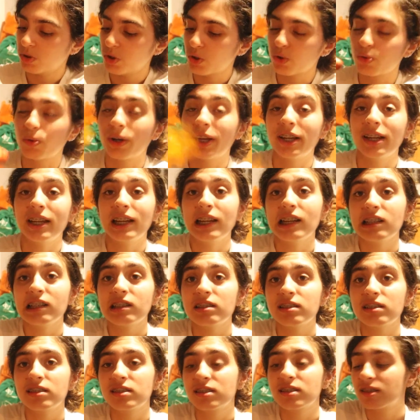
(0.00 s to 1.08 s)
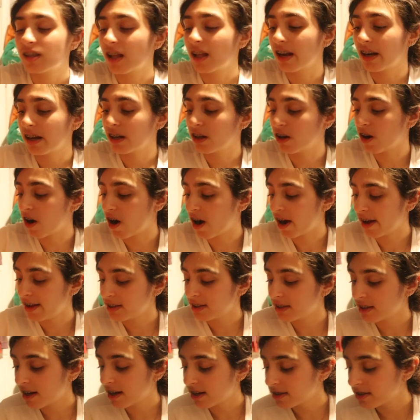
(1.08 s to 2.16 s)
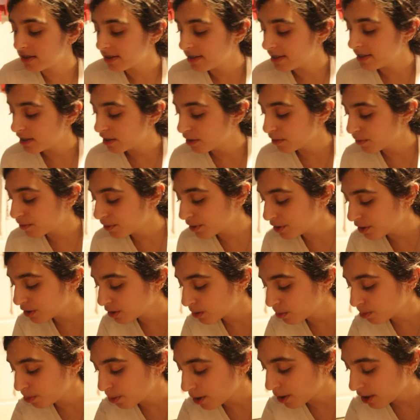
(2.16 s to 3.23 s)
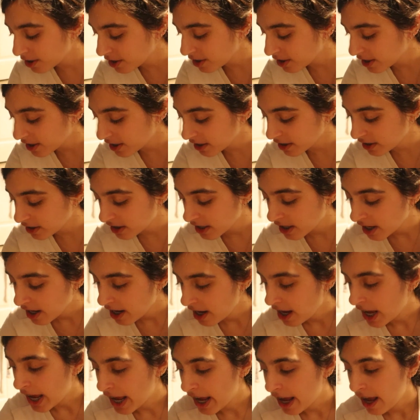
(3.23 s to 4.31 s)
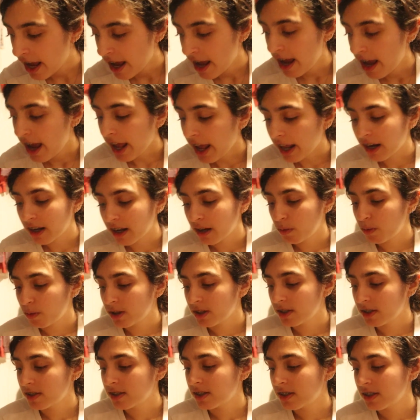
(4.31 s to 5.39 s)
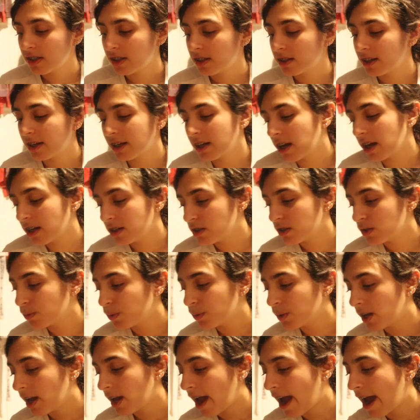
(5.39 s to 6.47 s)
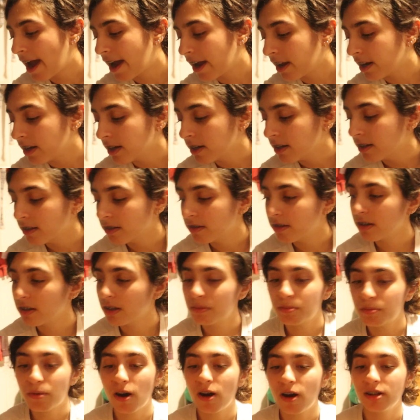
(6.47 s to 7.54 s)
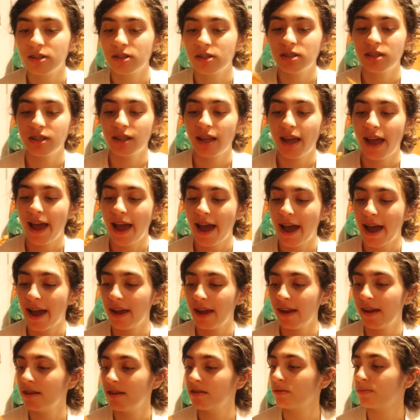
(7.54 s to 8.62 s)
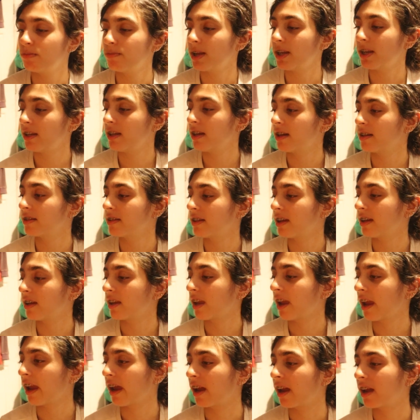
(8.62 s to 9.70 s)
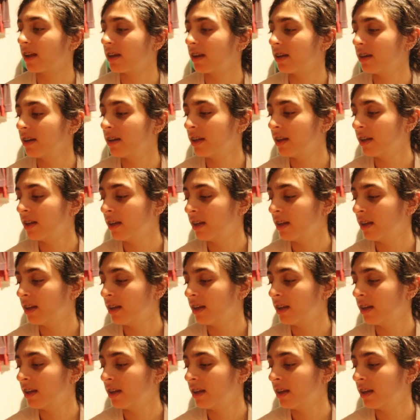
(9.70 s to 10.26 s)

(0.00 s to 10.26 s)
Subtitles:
trinkets that I got last year for this project. And I want to, like, I just want to add them onto the hat, as many as I can,